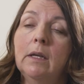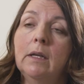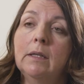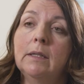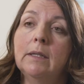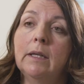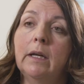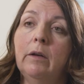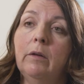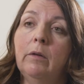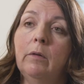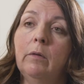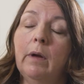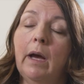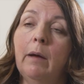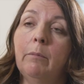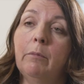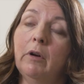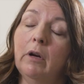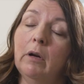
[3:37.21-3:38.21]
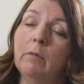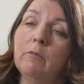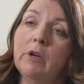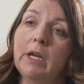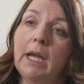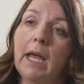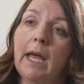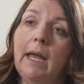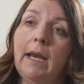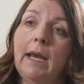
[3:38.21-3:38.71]
So our primary
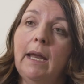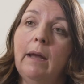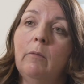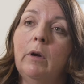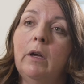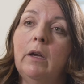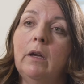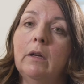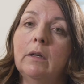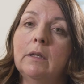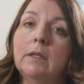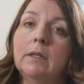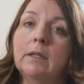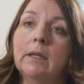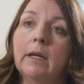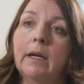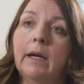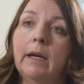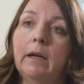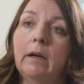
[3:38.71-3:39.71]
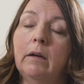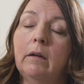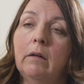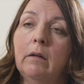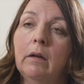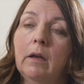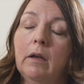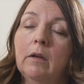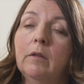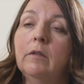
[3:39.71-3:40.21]
care networks,
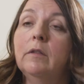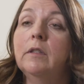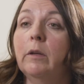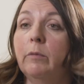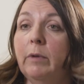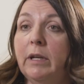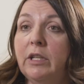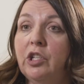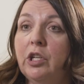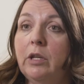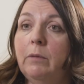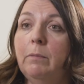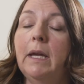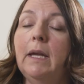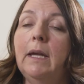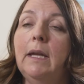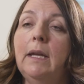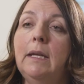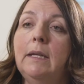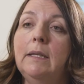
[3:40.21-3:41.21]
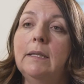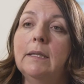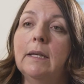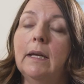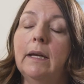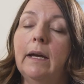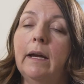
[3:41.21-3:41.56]
our so our GPs,